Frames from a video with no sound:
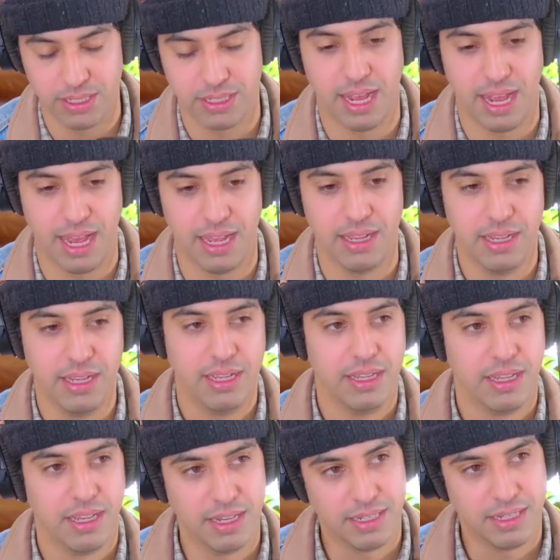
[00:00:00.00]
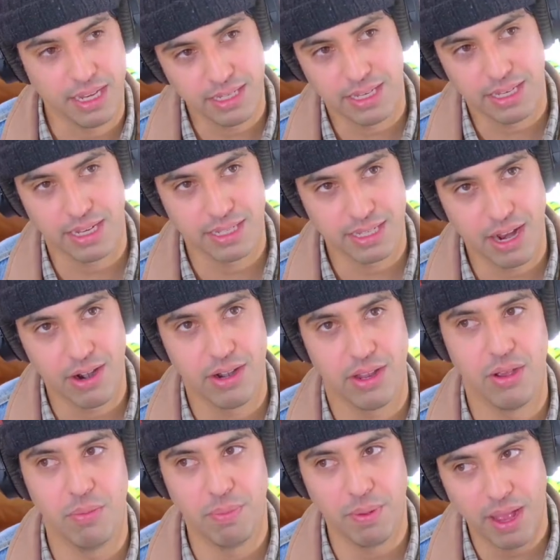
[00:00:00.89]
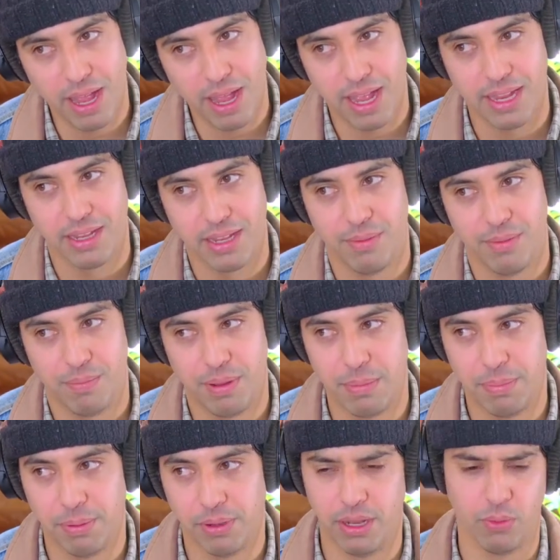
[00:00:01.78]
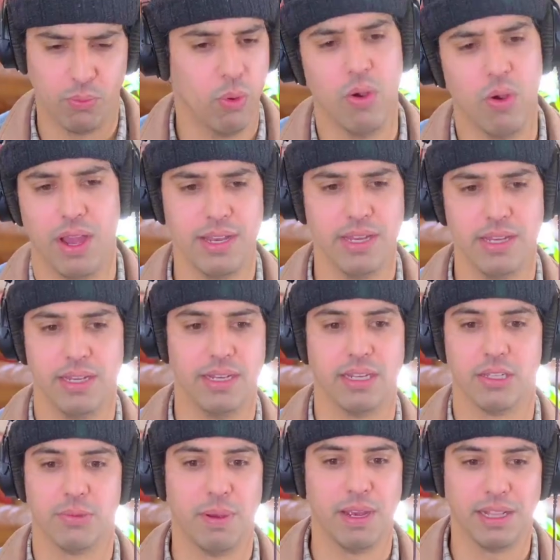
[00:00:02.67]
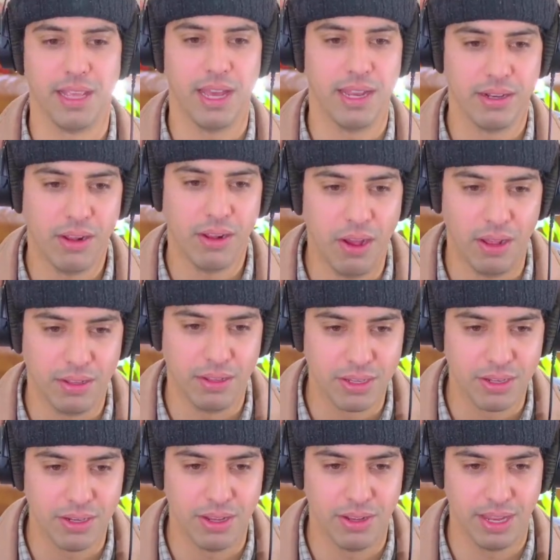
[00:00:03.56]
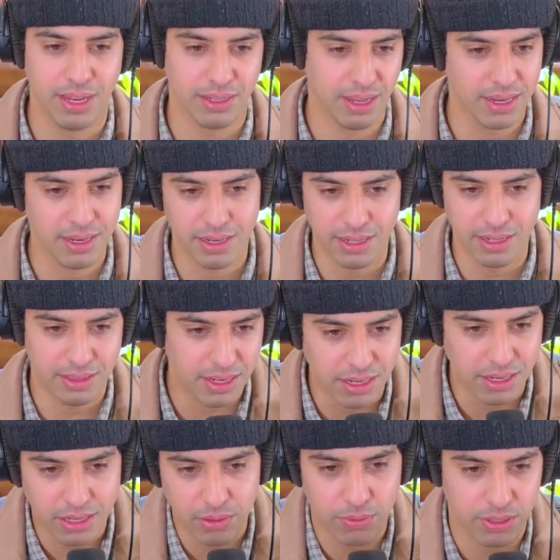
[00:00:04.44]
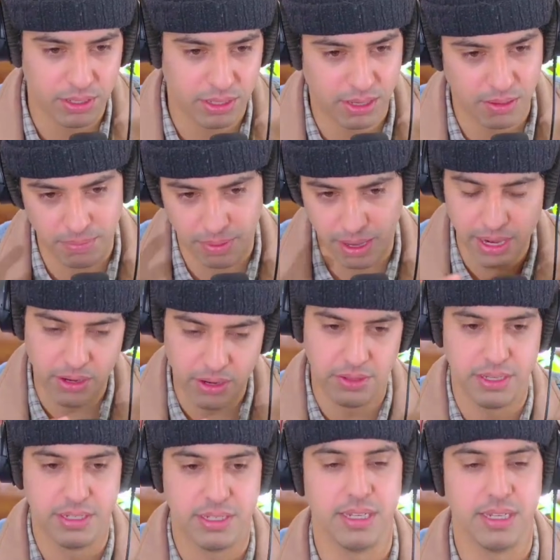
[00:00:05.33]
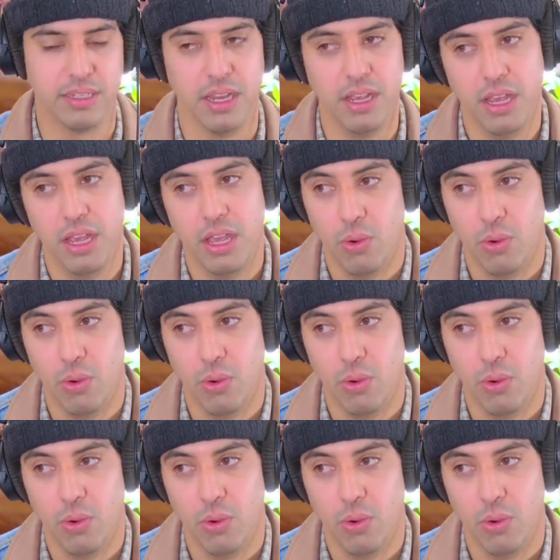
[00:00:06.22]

is that it tastes like sourdough, but people are like, whoa, I didn't expect that at all. Like I didn't think you would combine all these things.